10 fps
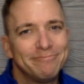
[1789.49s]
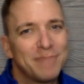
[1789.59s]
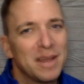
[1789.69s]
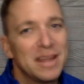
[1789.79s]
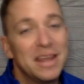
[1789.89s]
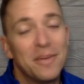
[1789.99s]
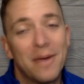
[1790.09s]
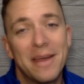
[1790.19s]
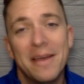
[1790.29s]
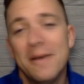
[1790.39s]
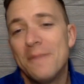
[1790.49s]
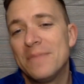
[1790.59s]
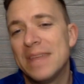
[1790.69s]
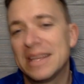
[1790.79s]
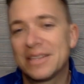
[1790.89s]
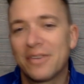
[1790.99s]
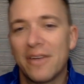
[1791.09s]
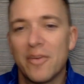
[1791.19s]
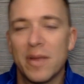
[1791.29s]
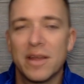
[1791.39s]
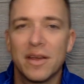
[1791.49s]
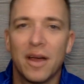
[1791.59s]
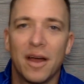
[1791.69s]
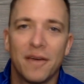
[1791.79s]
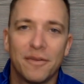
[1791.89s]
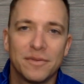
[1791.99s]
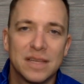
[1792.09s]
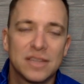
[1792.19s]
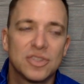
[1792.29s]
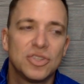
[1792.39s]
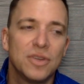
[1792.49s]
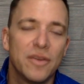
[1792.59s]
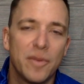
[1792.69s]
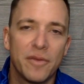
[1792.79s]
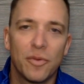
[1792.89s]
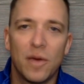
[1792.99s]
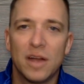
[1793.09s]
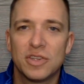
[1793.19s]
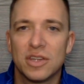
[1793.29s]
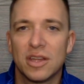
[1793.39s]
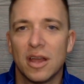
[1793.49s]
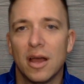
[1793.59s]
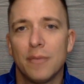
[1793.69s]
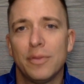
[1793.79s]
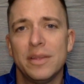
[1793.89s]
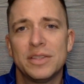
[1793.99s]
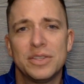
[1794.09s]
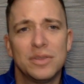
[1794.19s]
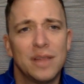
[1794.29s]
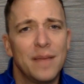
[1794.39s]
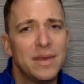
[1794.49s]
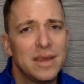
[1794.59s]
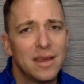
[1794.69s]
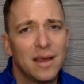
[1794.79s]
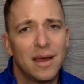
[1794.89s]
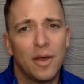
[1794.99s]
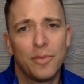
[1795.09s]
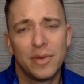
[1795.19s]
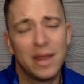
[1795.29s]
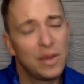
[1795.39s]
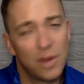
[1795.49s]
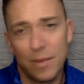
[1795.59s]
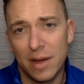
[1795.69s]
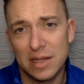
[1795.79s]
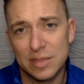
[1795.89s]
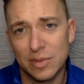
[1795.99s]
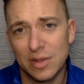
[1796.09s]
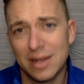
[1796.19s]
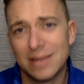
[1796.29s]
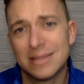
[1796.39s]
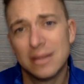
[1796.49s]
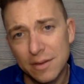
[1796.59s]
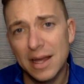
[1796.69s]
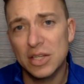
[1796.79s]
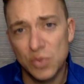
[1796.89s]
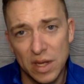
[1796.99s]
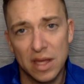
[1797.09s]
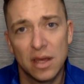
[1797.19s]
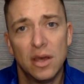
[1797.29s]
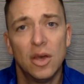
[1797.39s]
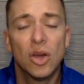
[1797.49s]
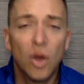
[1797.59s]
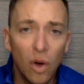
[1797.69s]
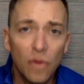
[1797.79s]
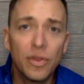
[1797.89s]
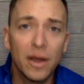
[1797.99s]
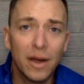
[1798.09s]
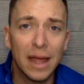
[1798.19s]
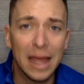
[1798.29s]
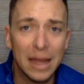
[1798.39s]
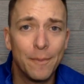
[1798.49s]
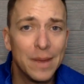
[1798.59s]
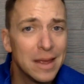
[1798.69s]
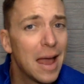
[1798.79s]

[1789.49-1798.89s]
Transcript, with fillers: But either way, thanks for everybody. Uh, thanks to everybody for watching. Uh, please do let me uh, help you in any way possible. And until next week, go out there and be